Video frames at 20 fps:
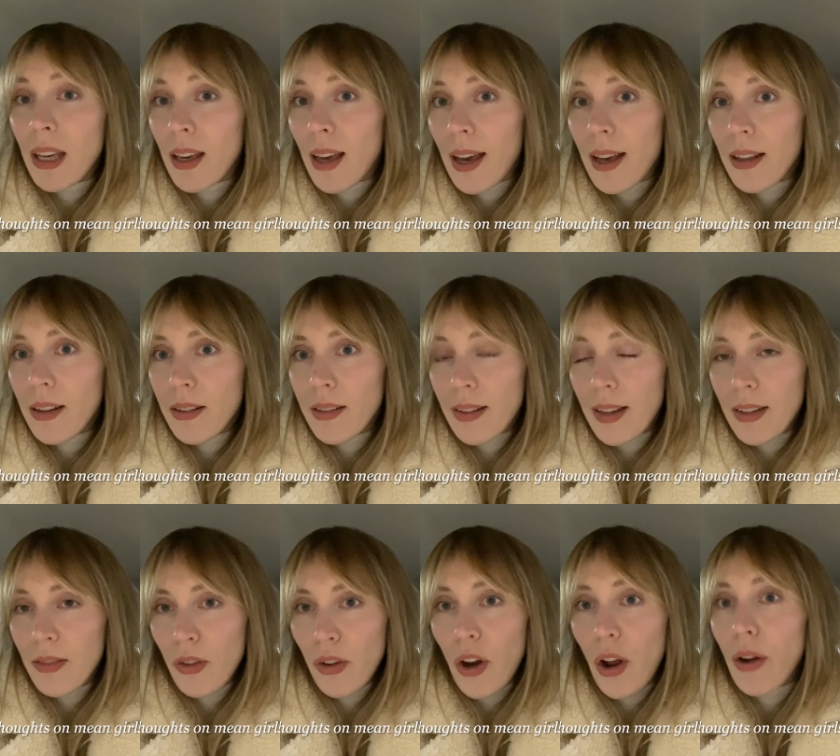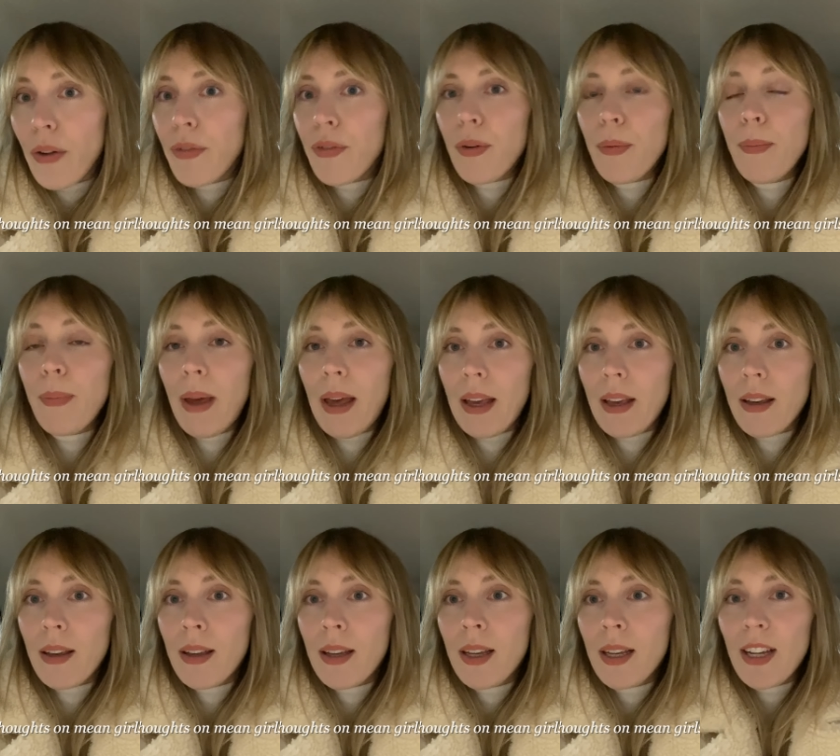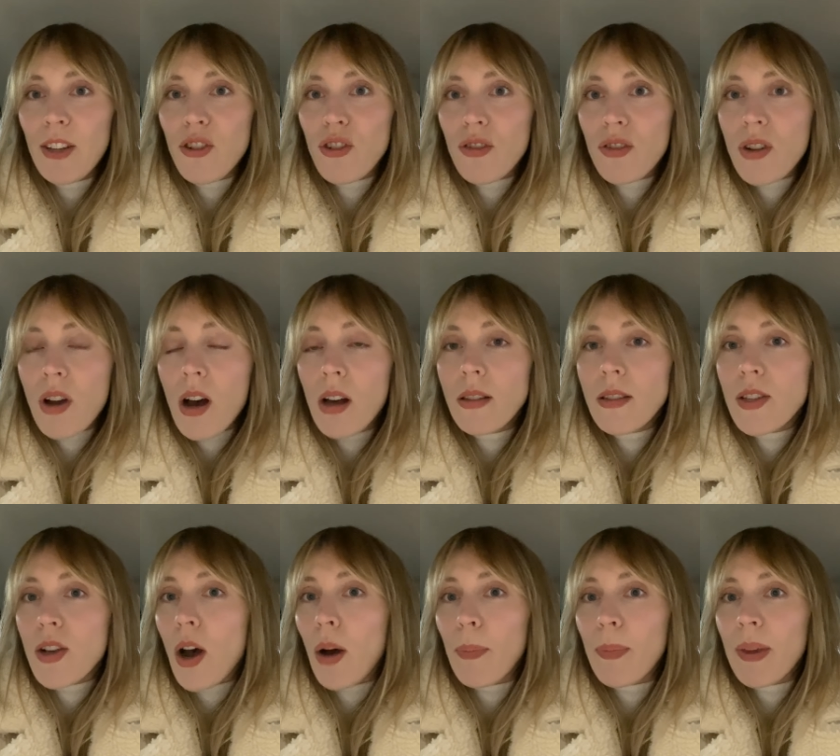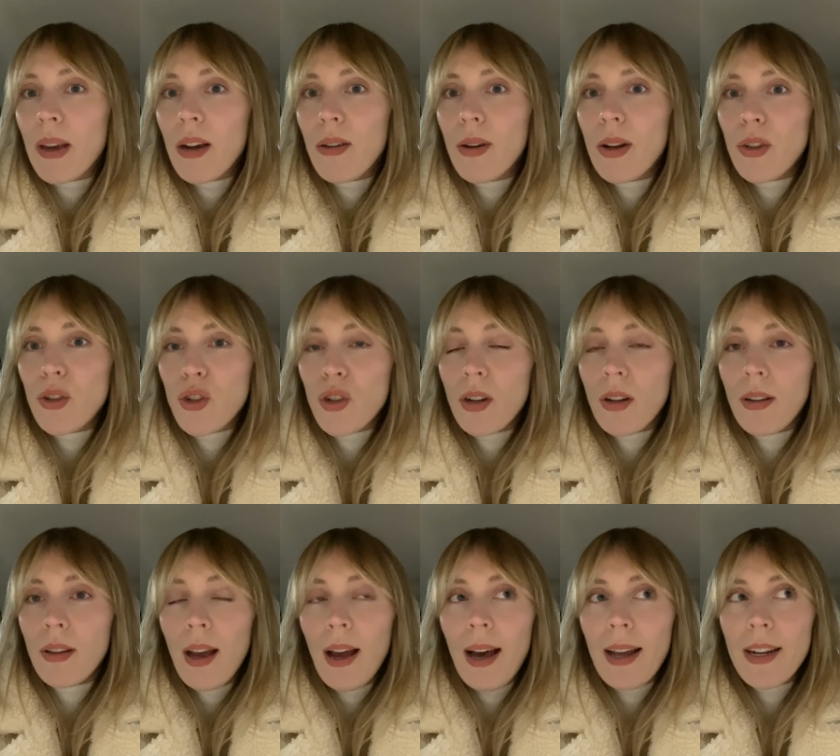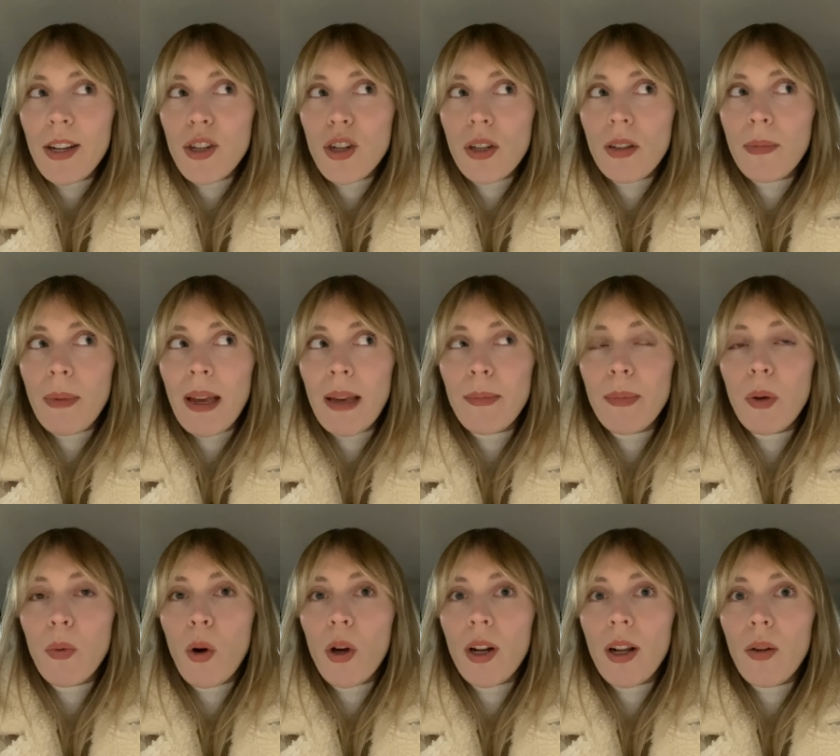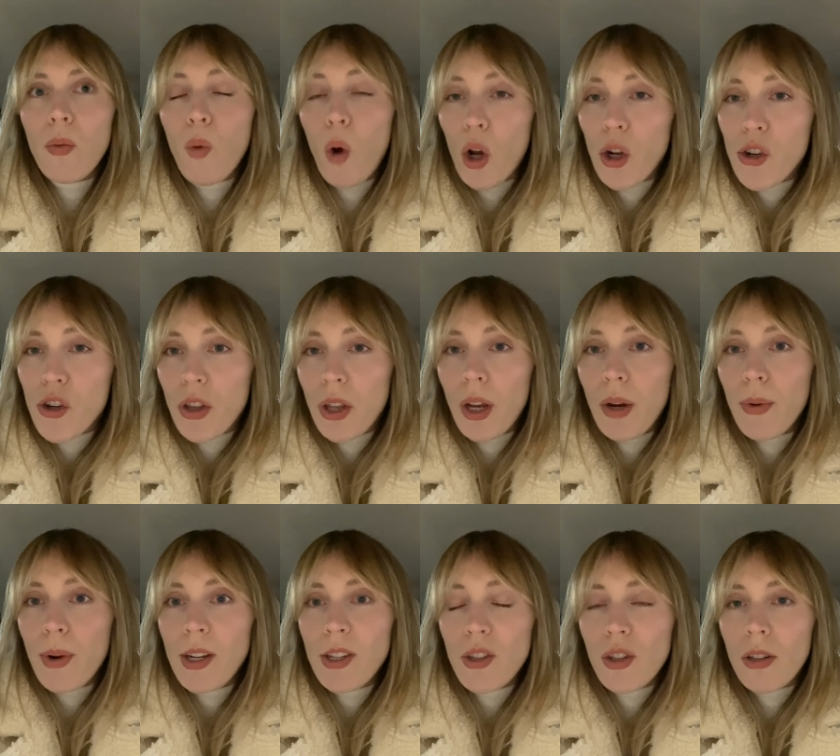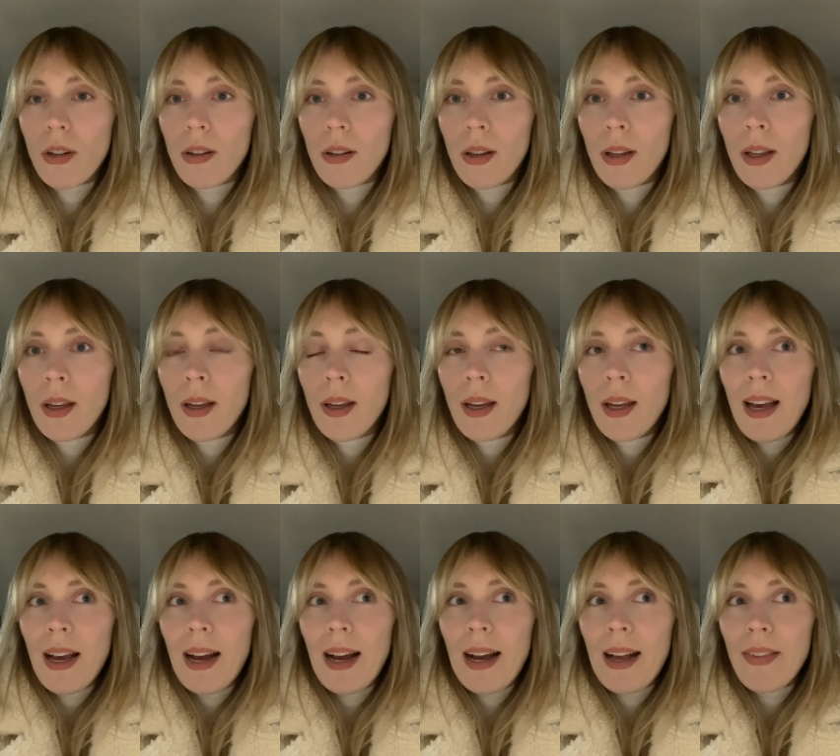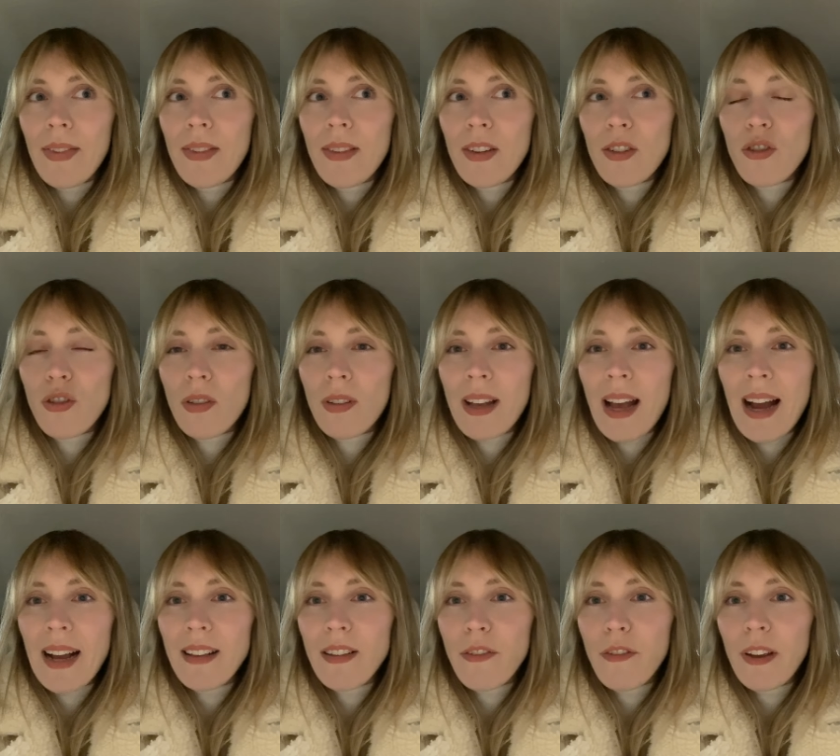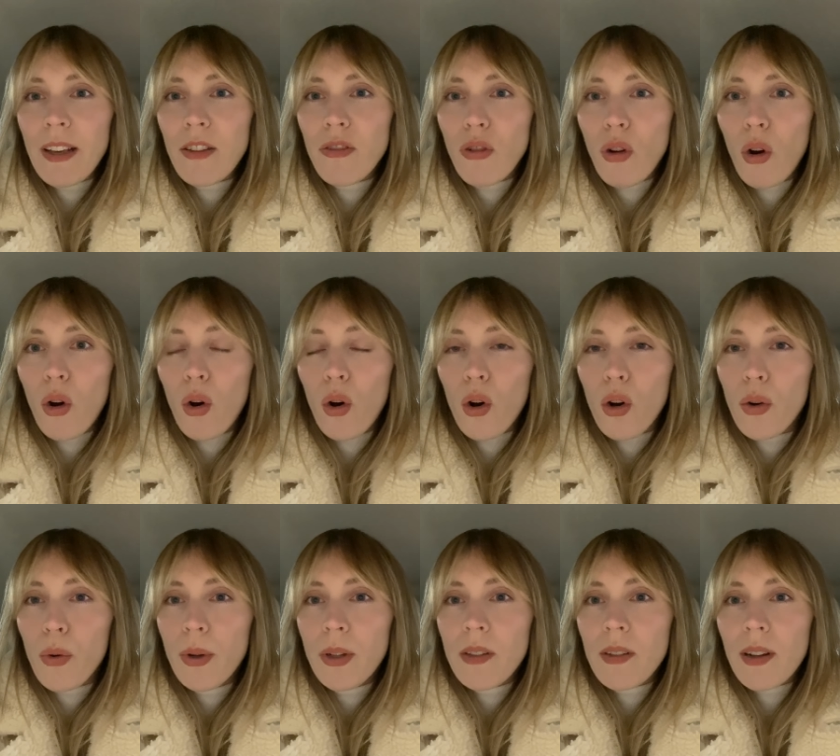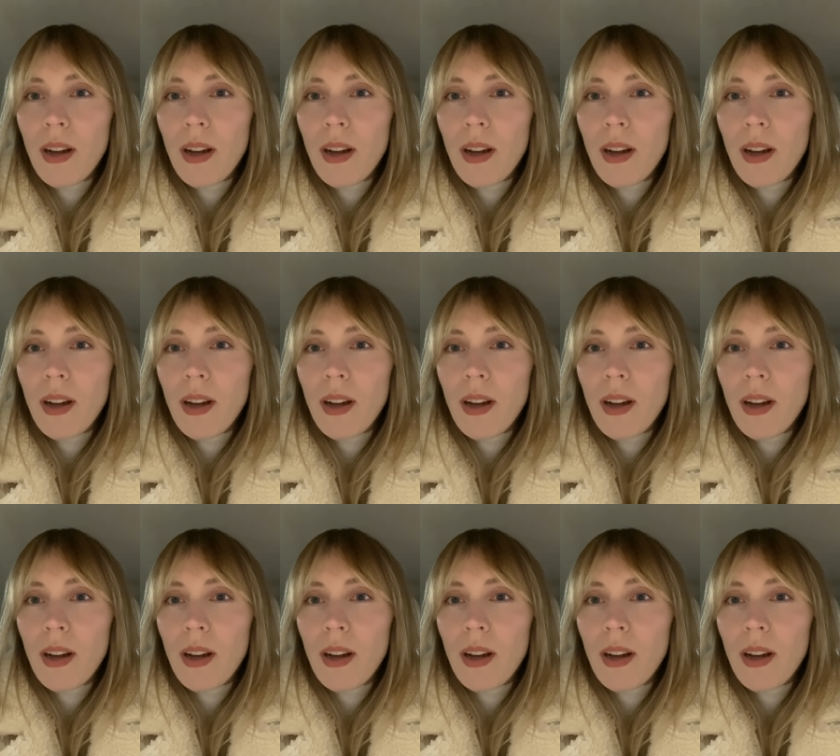Girls is a no from me. It just can't top the original, and it just made me want to watch the original, and it just kind of feels awkward.